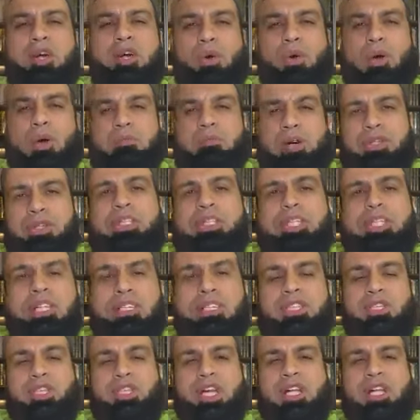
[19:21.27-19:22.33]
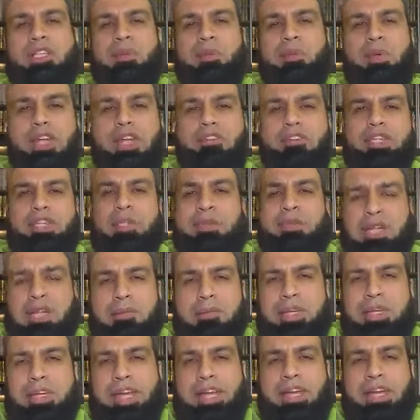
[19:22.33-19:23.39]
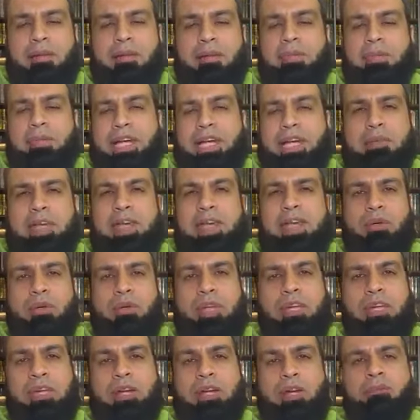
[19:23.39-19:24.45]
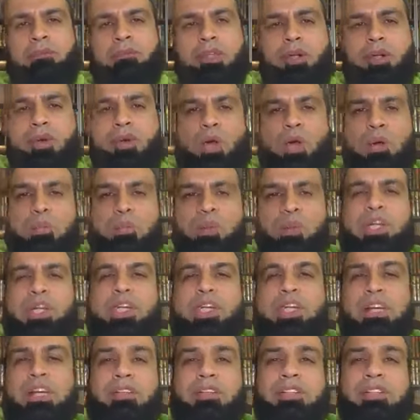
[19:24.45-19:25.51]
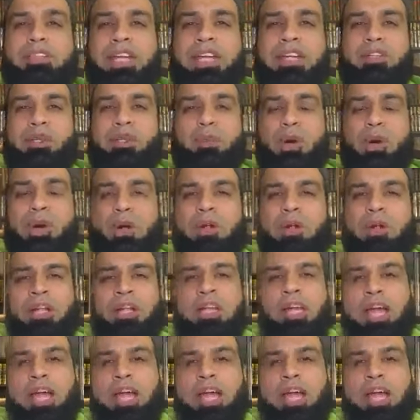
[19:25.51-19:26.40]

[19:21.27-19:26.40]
or a mother tells a child that whenever you become angry, go and put a nail inside the wall.